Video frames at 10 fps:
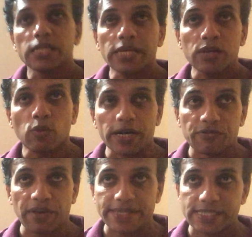Then
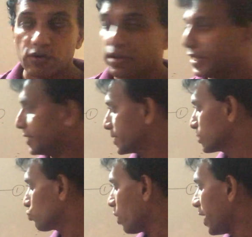what?
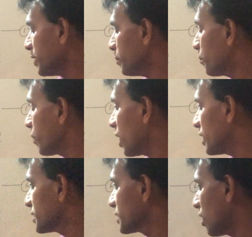Factorize. 1
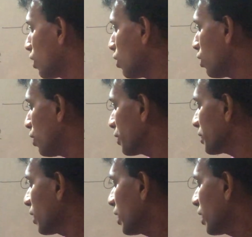plus R.